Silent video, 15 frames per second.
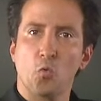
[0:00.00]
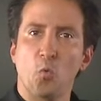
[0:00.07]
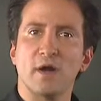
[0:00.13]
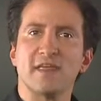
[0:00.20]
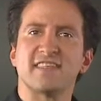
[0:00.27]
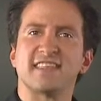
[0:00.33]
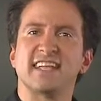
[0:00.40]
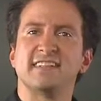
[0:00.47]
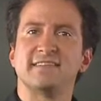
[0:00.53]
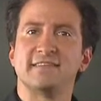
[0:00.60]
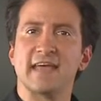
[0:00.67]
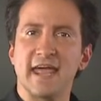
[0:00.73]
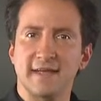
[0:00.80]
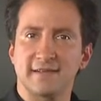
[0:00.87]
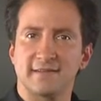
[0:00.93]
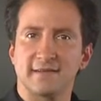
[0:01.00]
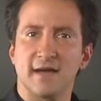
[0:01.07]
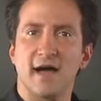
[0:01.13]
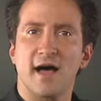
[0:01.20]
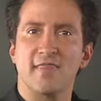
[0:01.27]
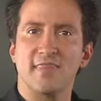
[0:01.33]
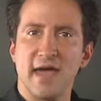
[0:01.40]
What is the date
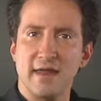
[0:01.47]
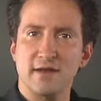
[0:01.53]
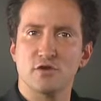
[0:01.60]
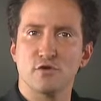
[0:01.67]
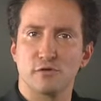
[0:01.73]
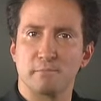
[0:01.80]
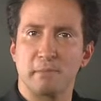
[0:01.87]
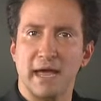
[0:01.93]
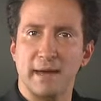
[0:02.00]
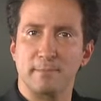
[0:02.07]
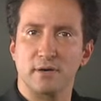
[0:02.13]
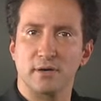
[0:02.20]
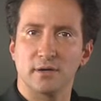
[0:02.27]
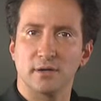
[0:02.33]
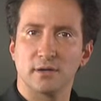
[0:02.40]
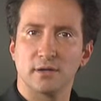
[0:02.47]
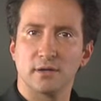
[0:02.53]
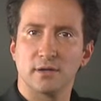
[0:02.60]
on that newspaper?